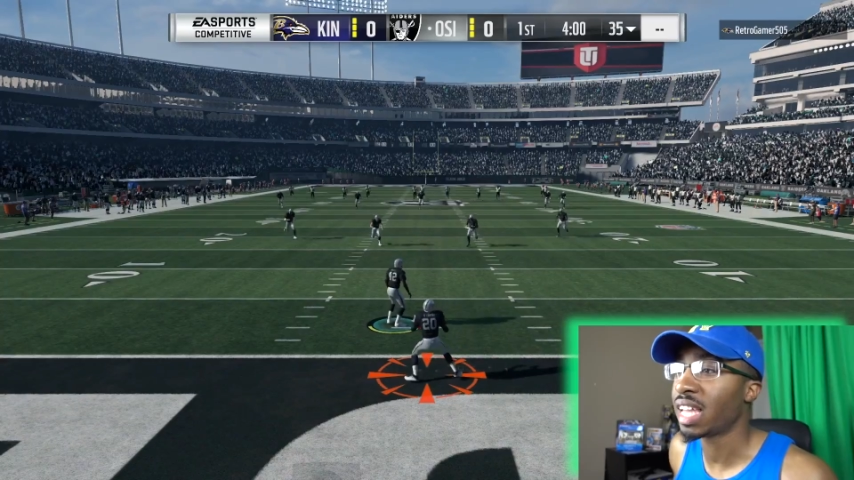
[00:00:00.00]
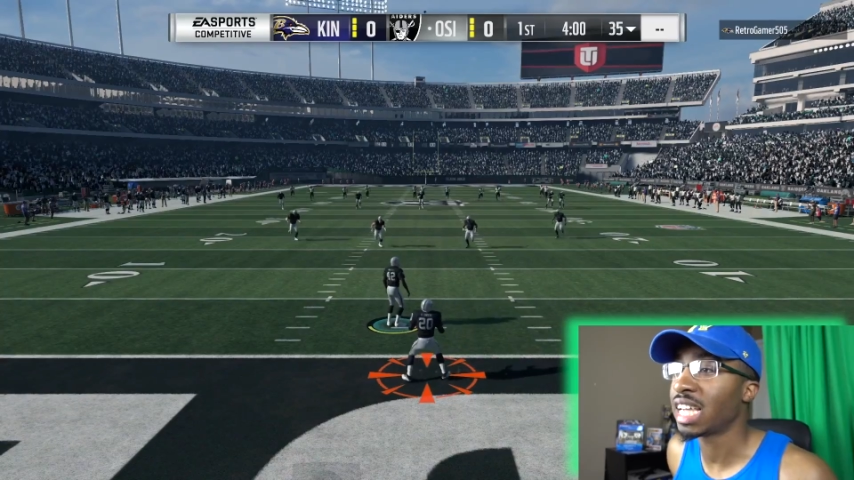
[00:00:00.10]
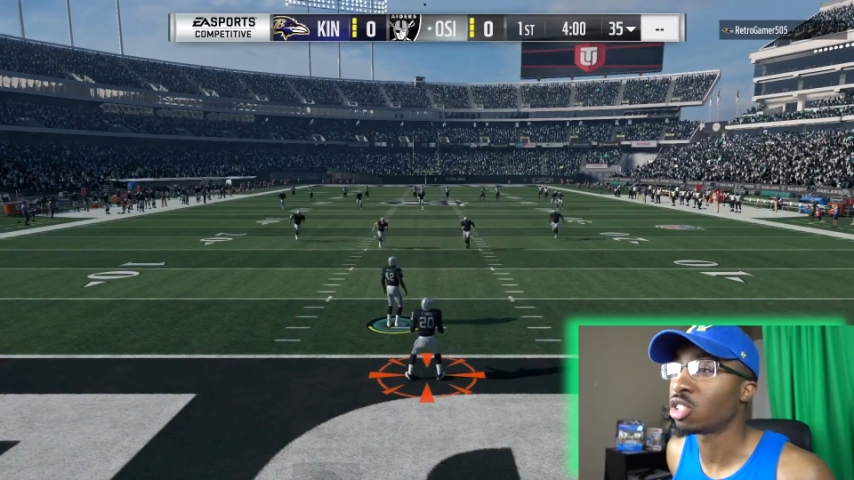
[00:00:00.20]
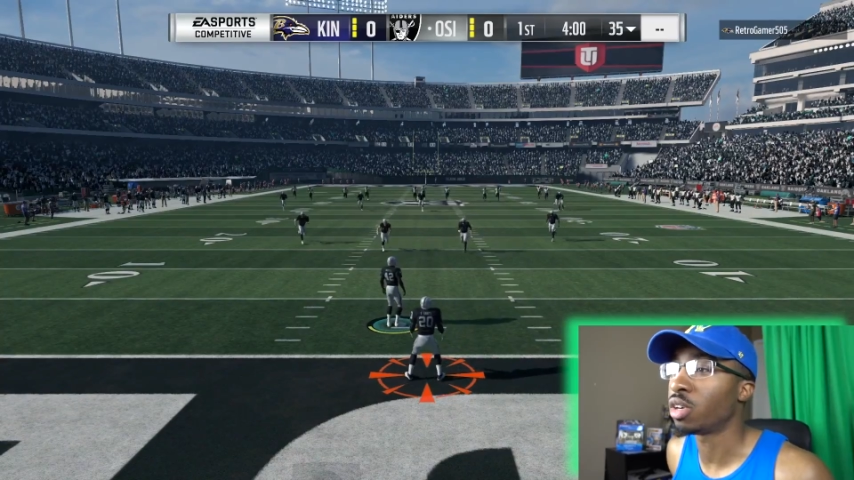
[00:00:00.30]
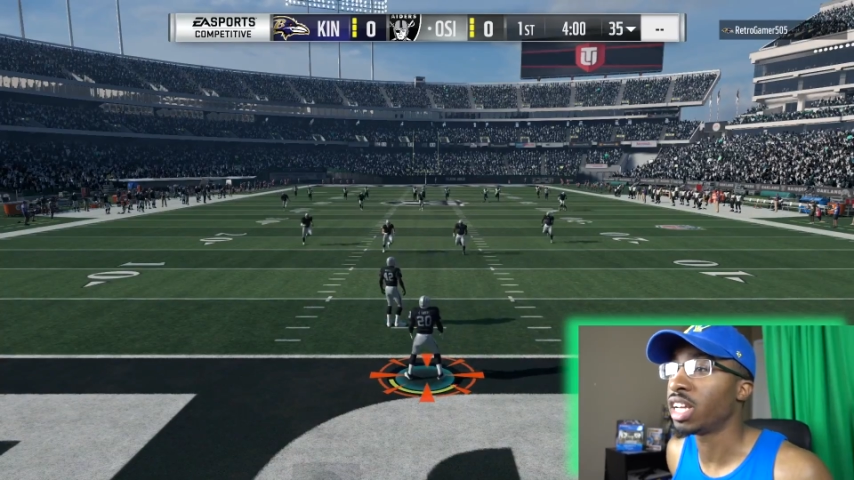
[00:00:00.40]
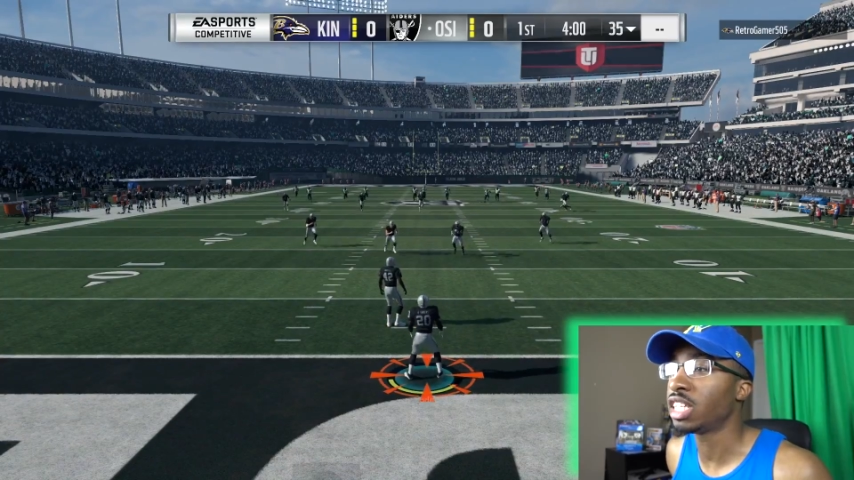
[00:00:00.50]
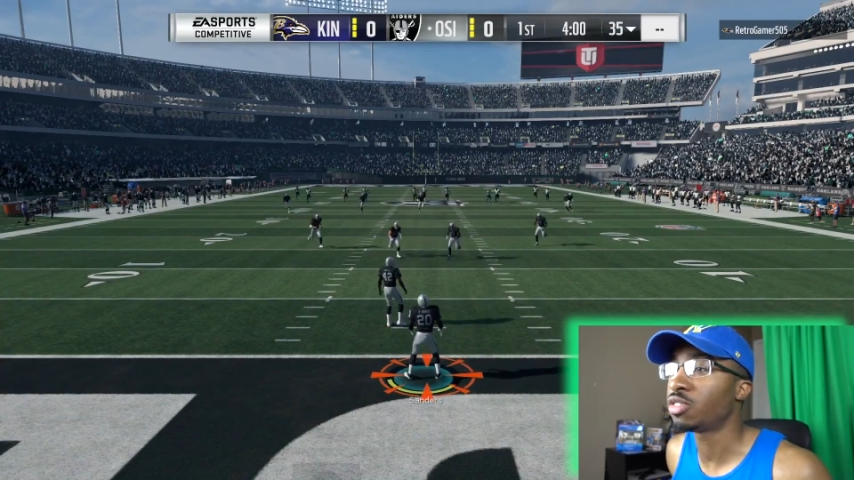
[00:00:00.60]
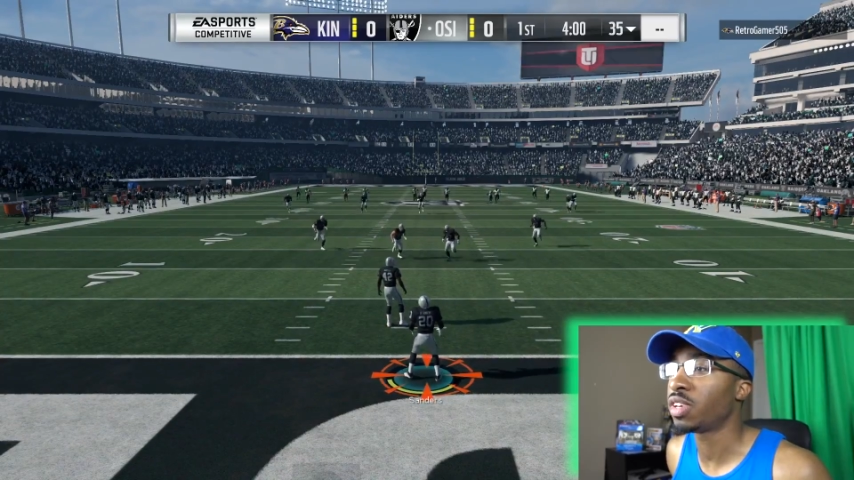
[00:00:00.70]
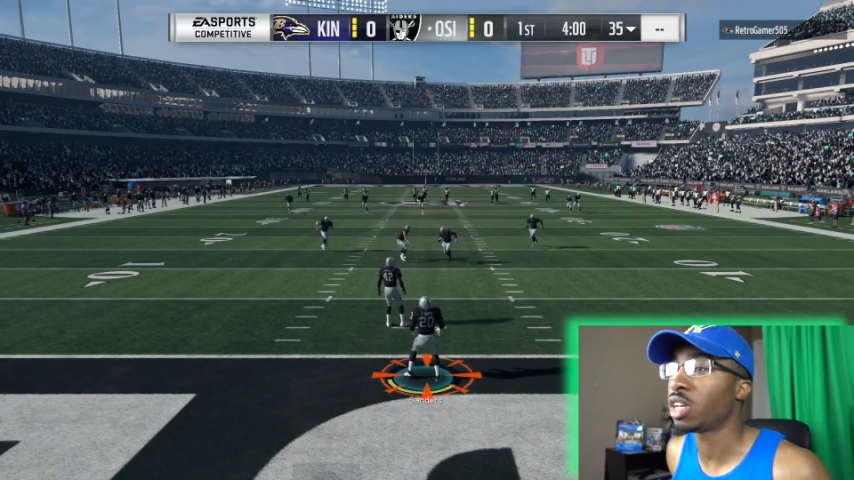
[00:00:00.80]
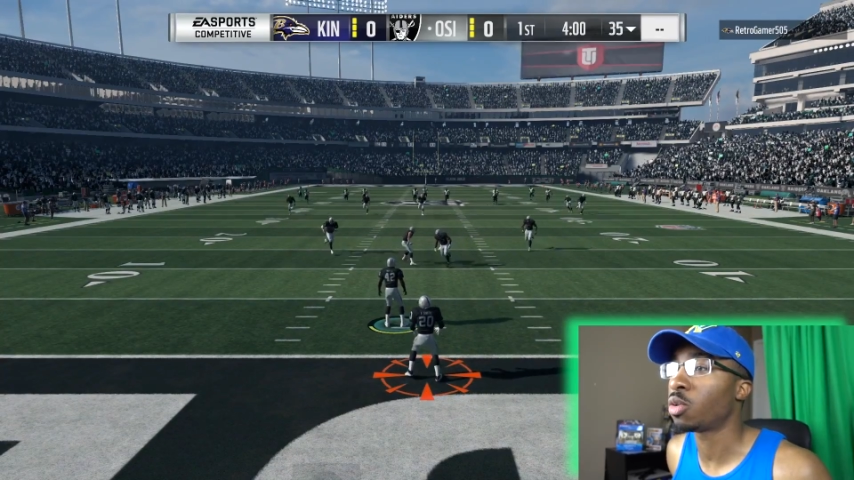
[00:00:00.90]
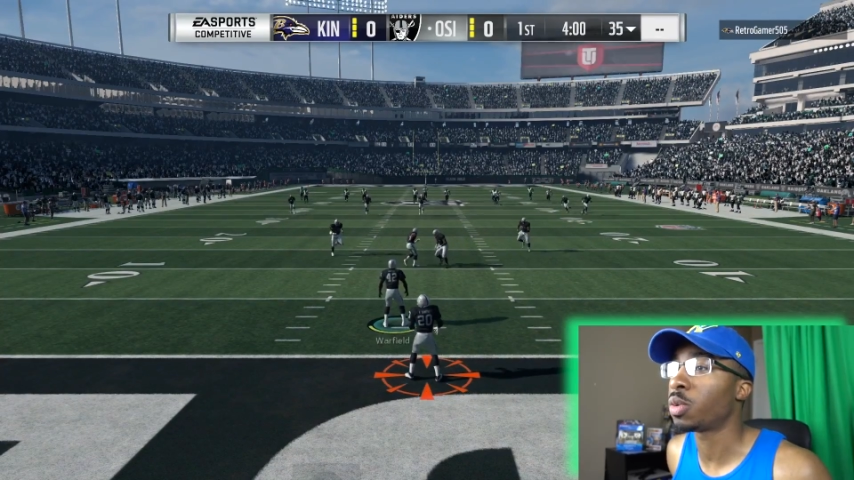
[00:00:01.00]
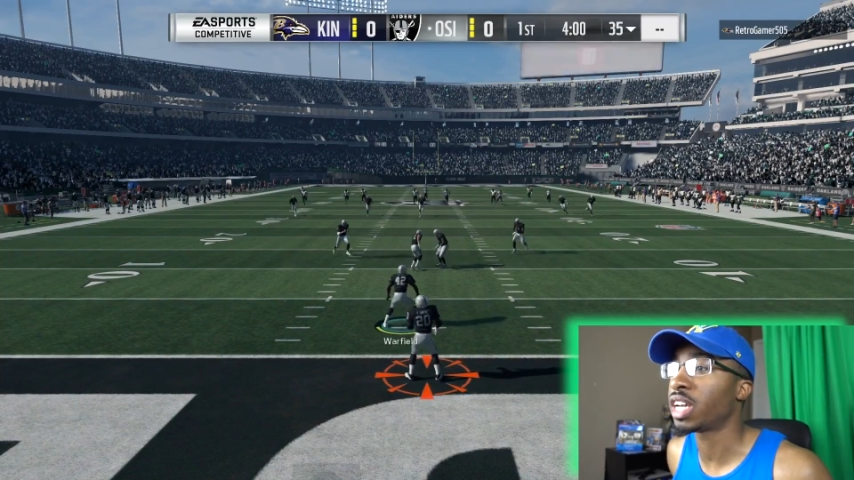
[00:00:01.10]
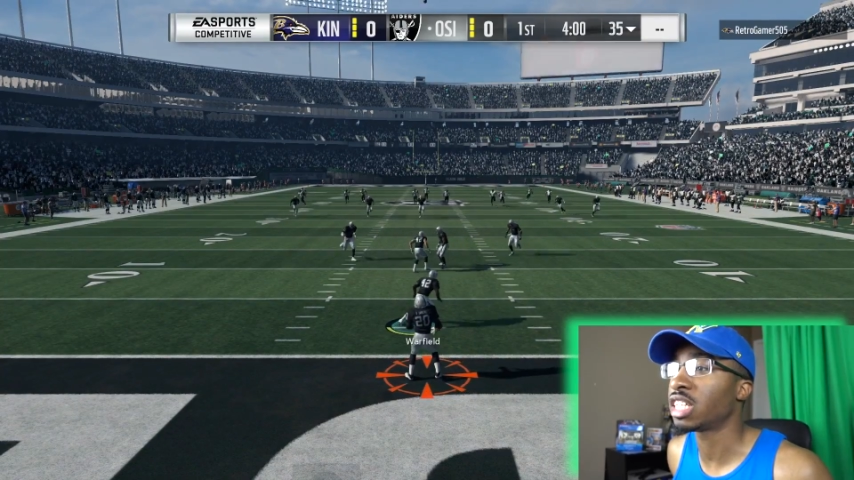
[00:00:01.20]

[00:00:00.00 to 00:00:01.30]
likes on each video will